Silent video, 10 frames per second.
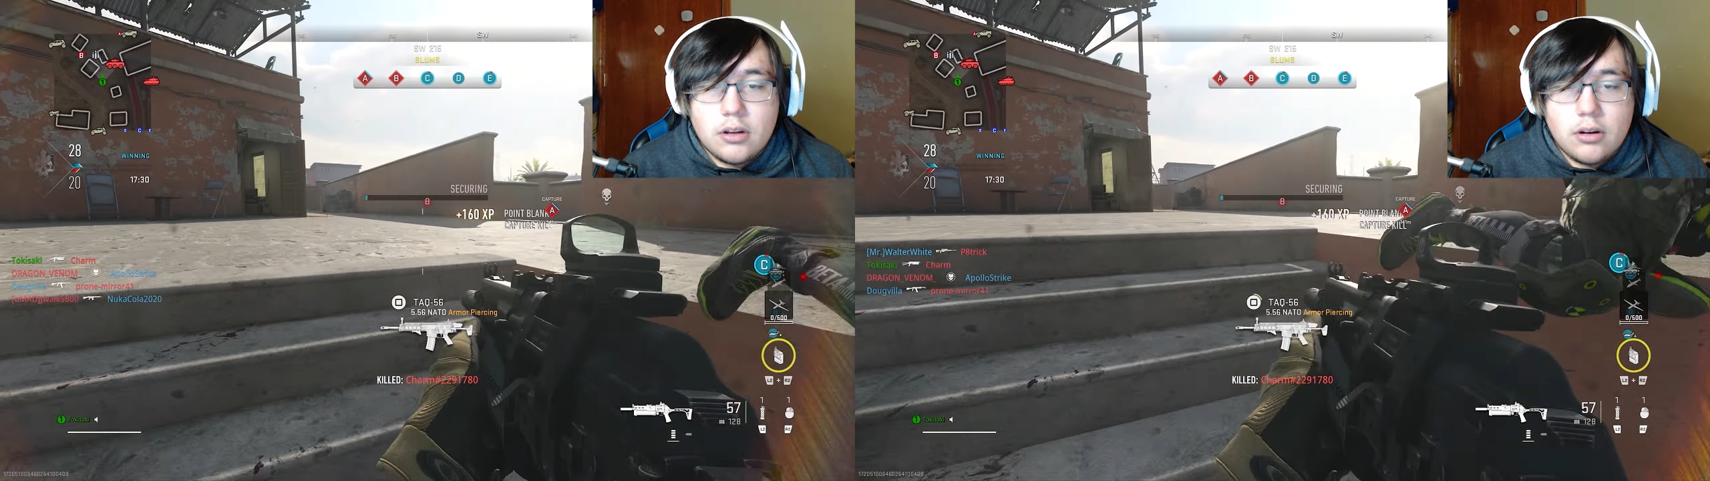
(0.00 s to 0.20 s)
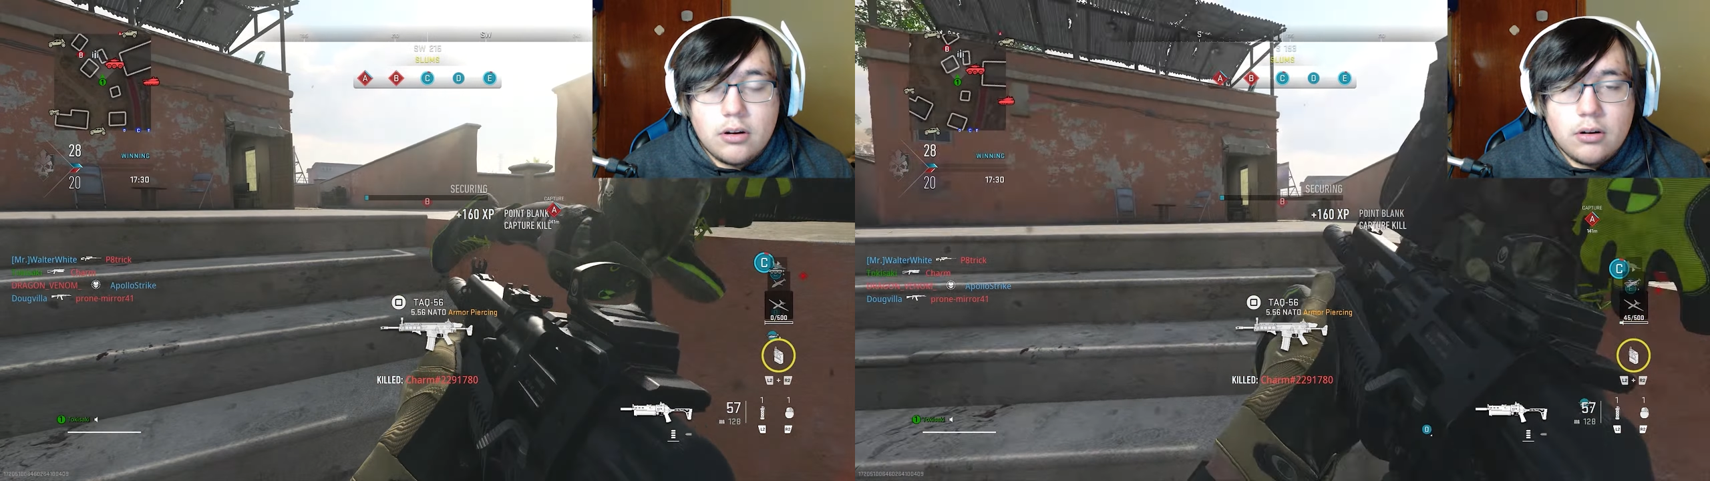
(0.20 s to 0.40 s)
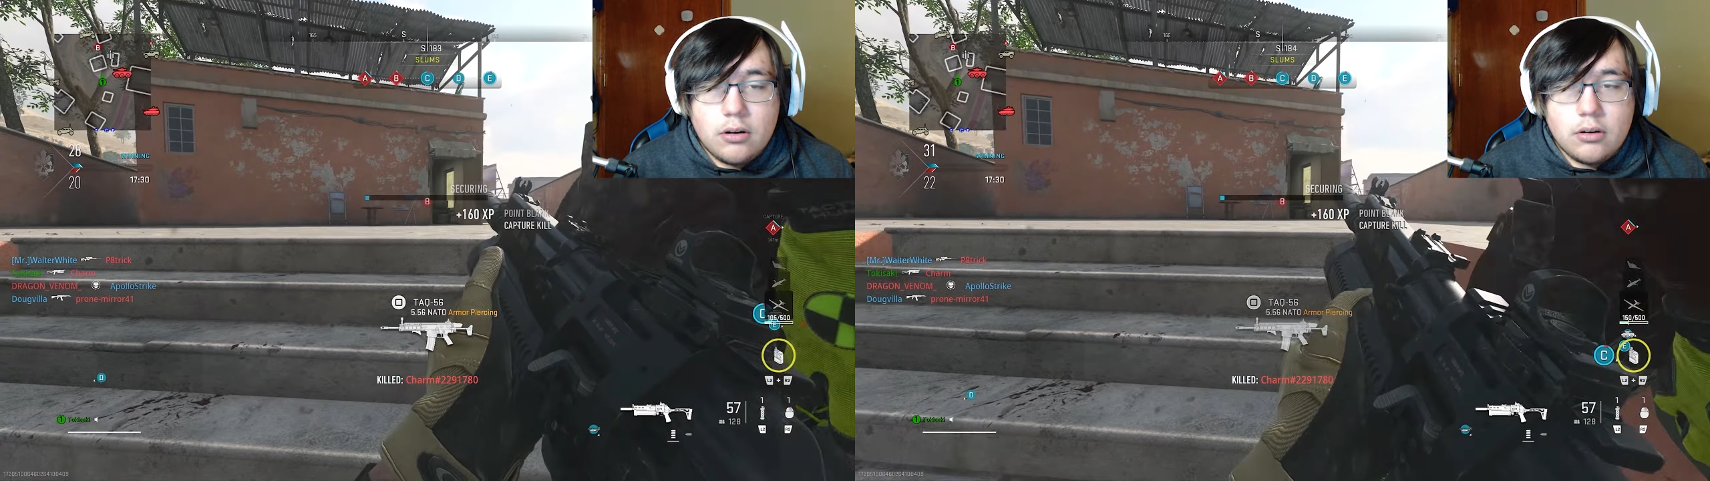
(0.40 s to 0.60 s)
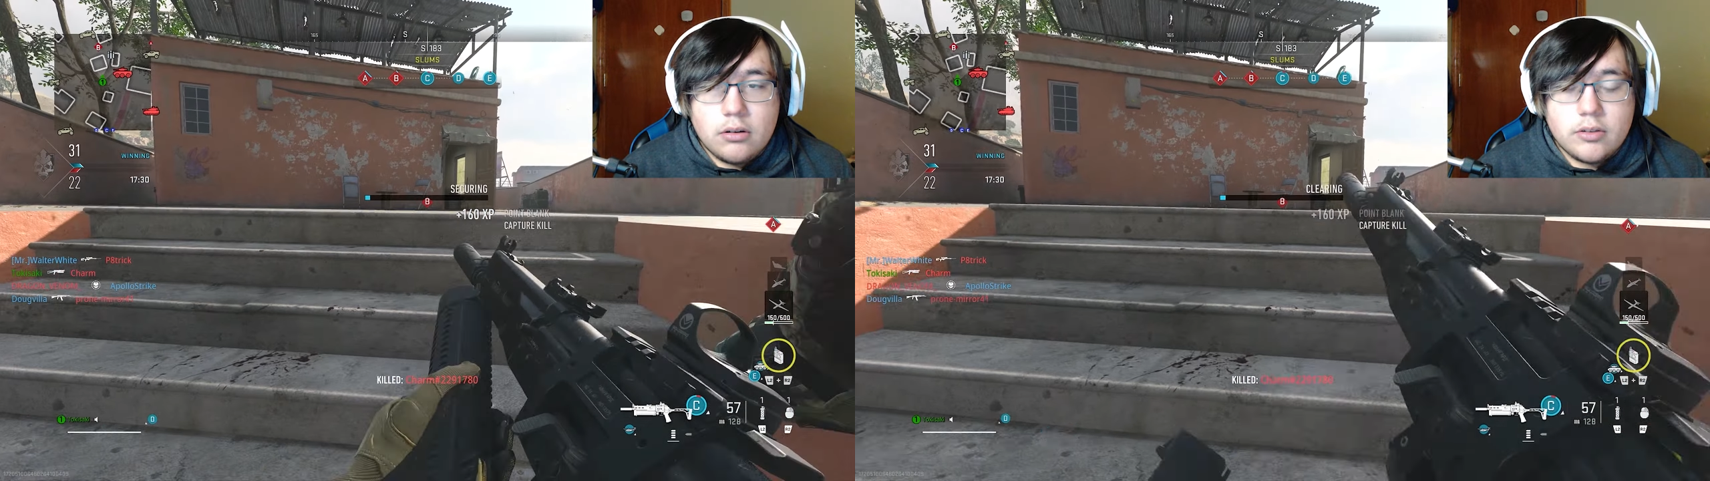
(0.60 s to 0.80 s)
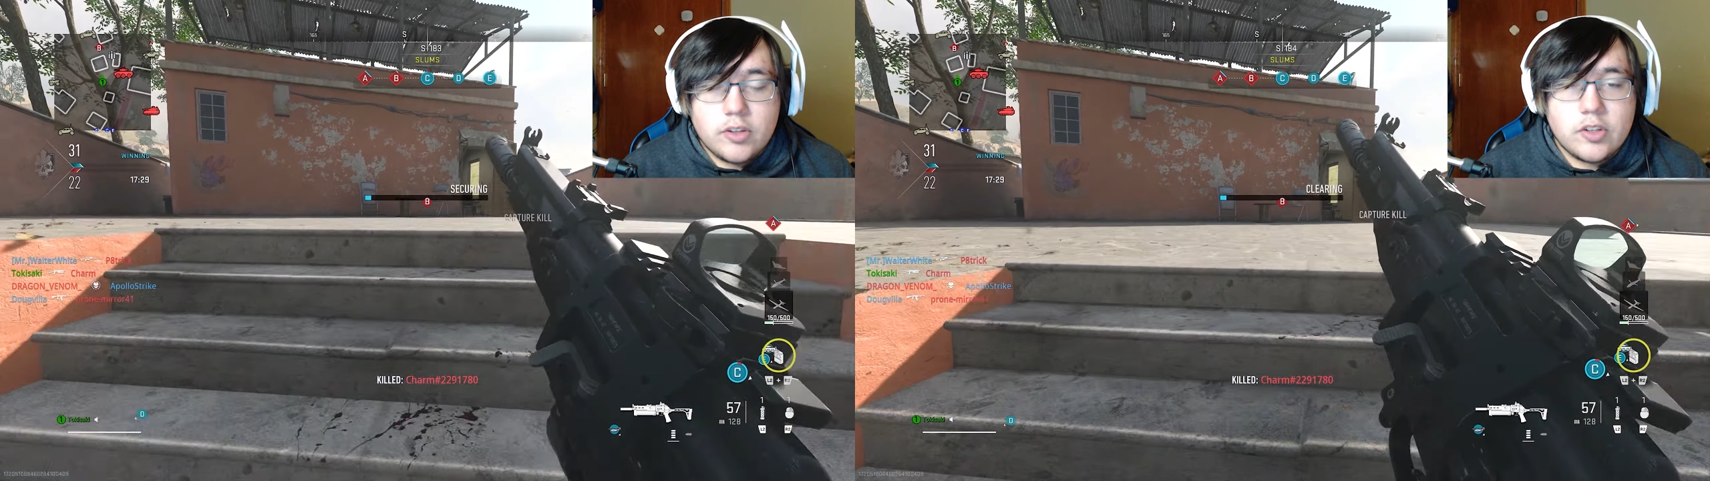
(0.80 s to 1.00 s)
Bravo.
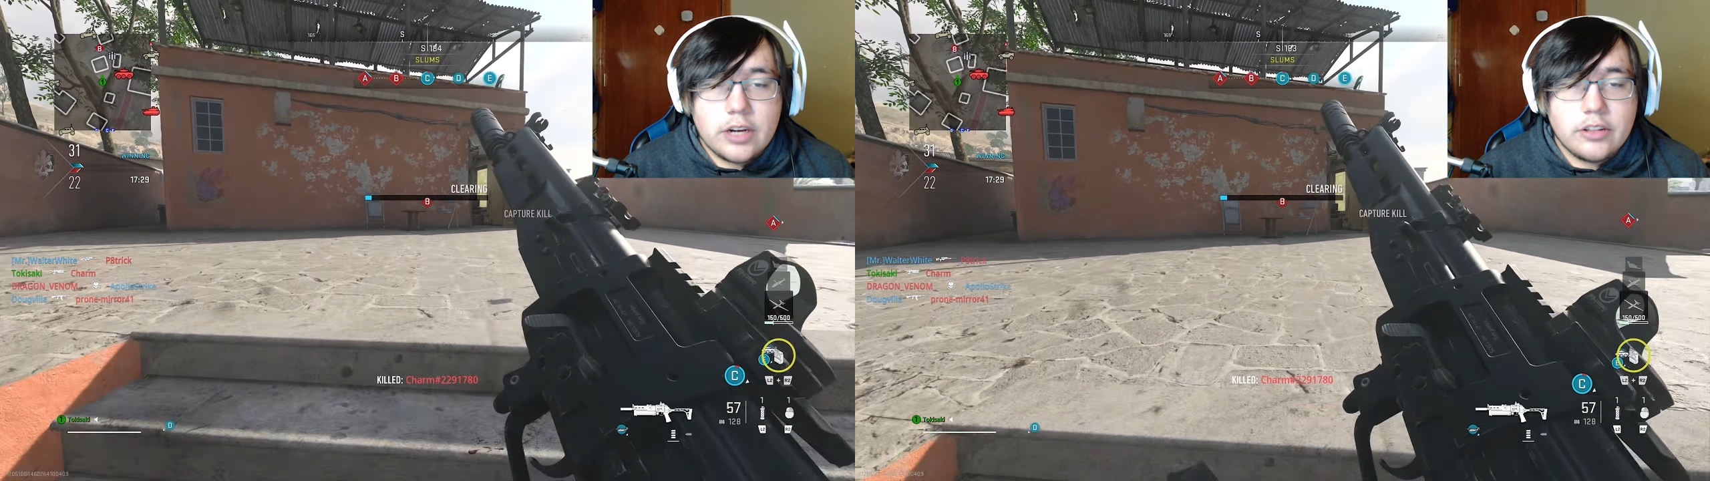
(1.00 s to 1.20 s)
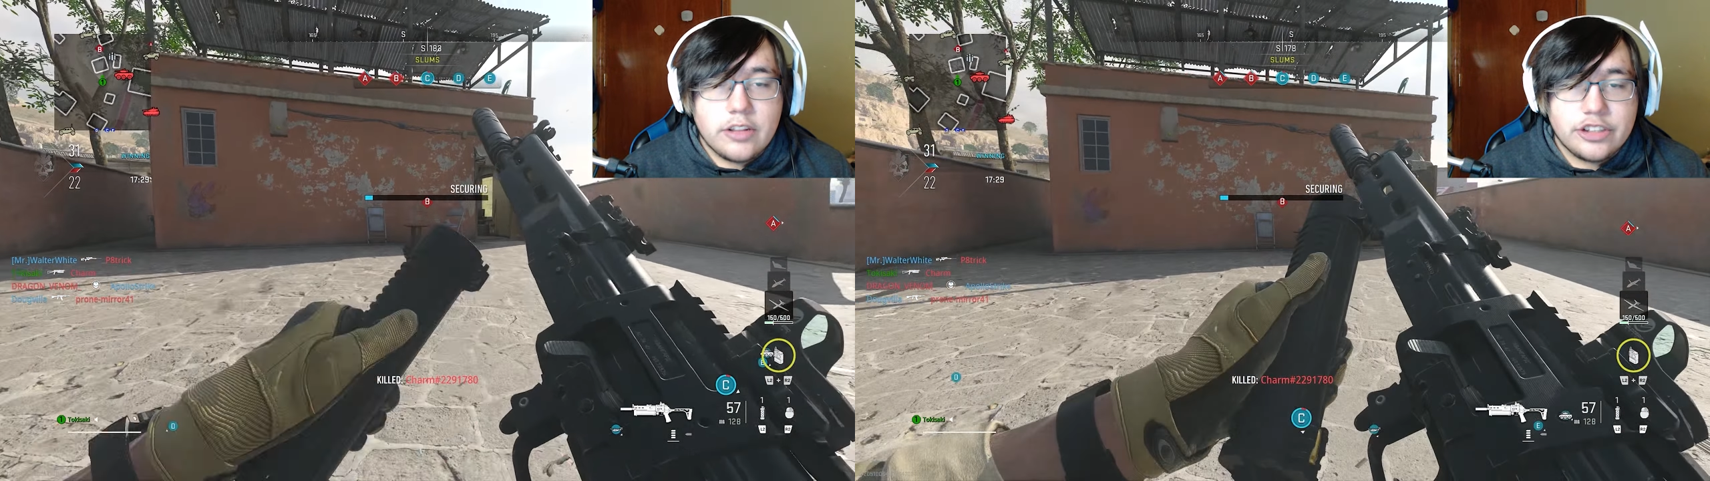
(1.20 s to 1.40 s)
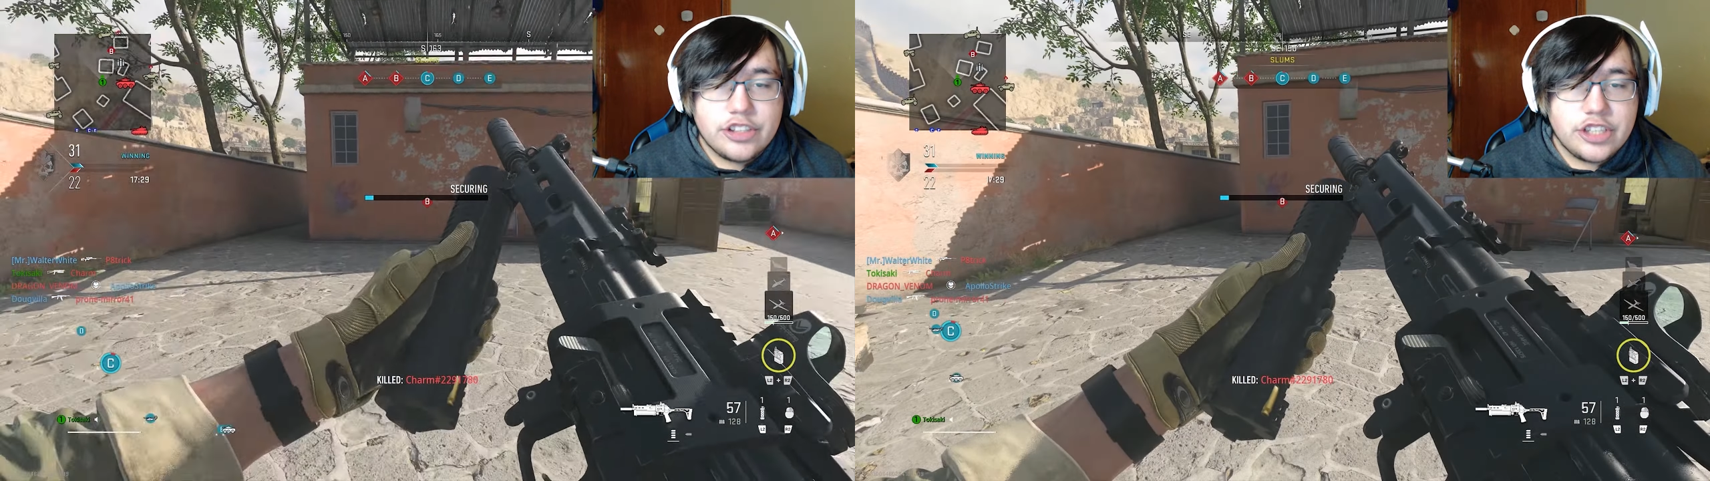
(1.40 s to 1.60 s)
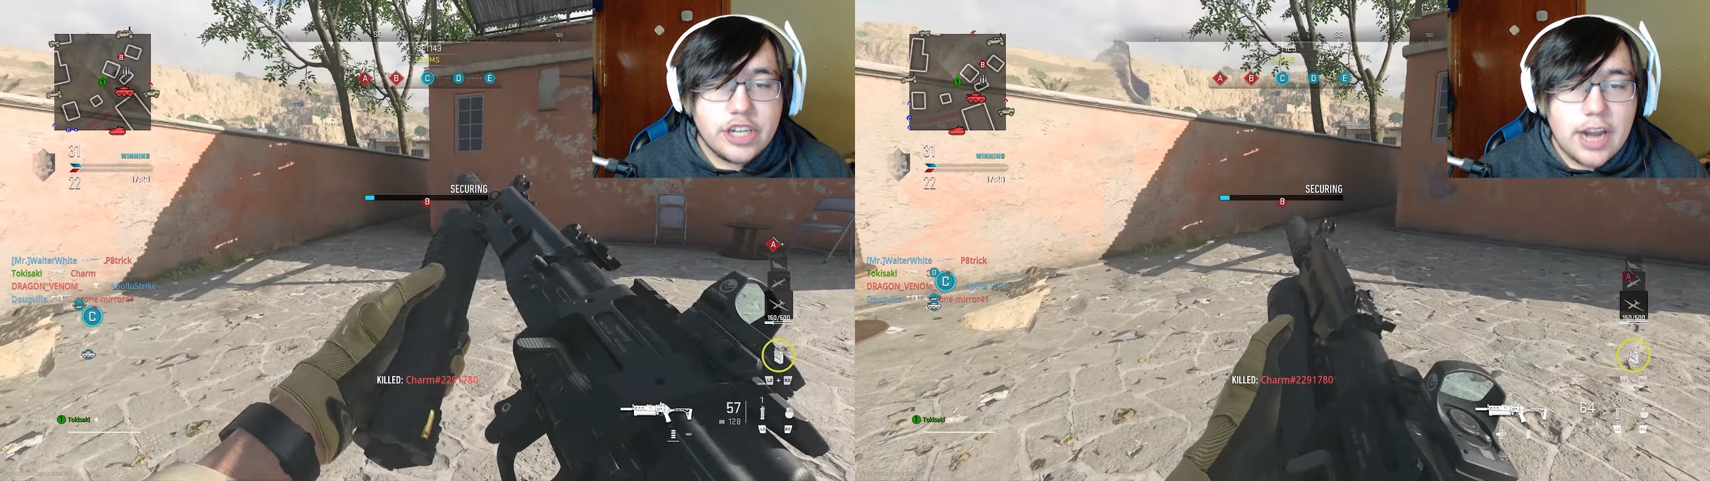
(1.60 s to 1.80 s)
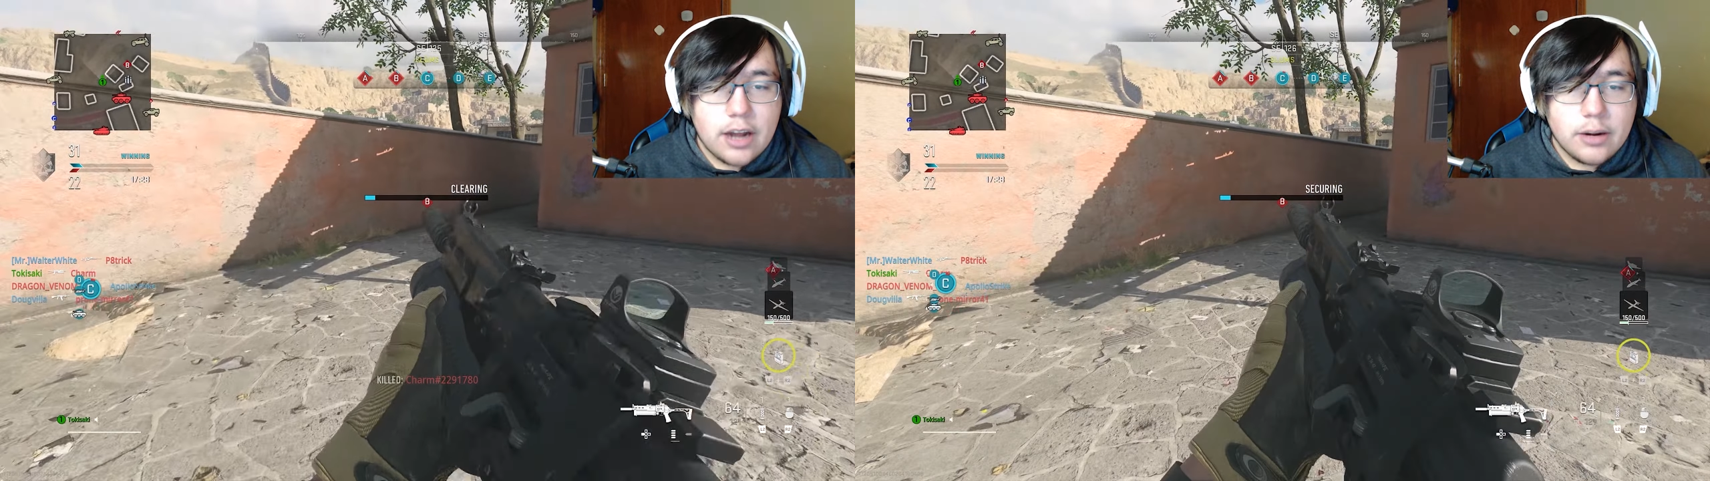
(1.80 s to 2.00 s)
Scared the
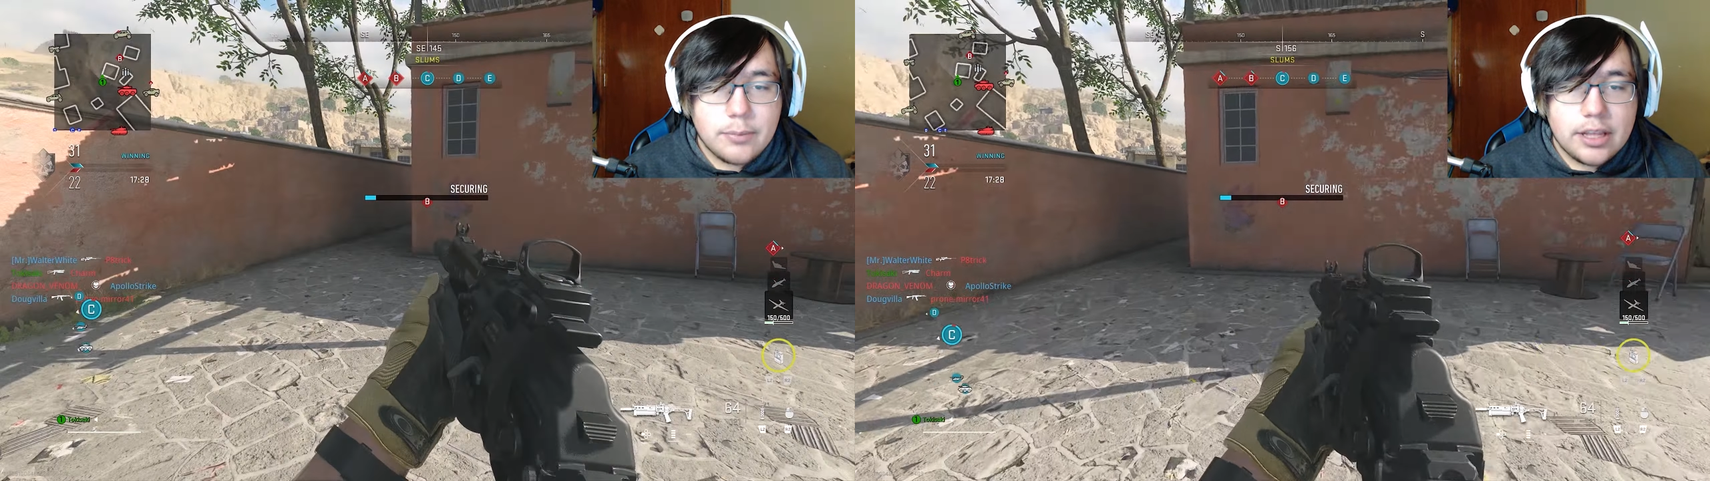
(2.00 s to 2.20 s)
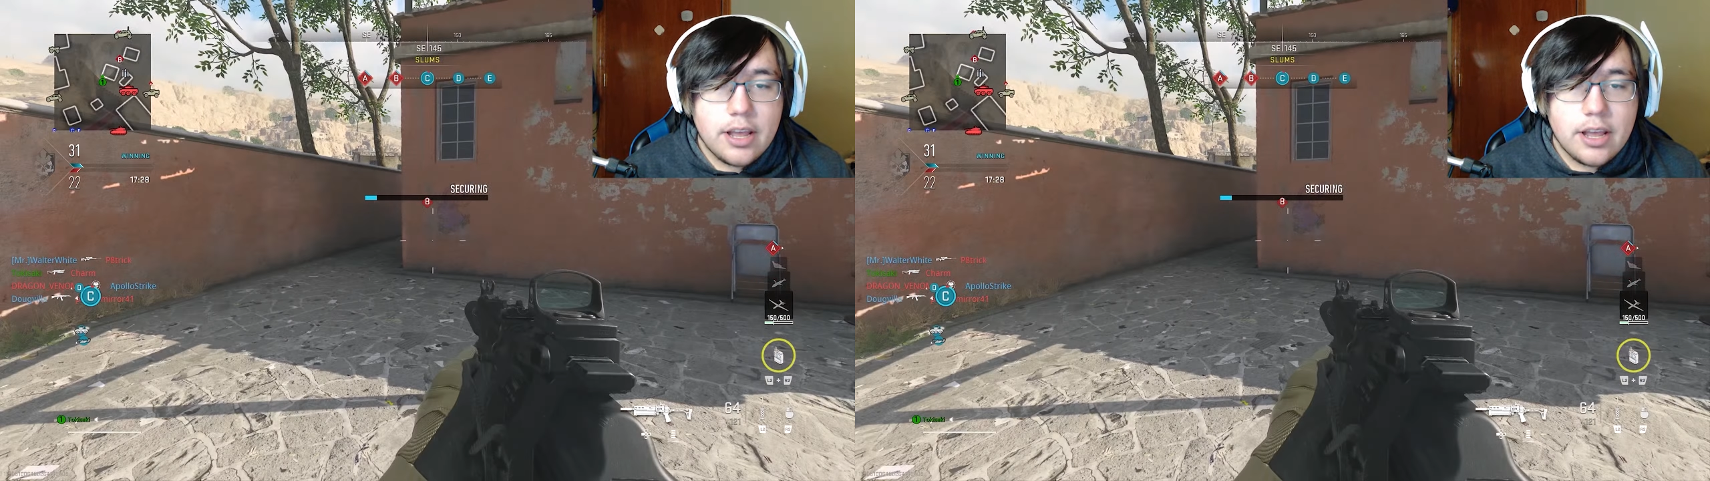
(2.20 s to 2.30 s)
shit out of me.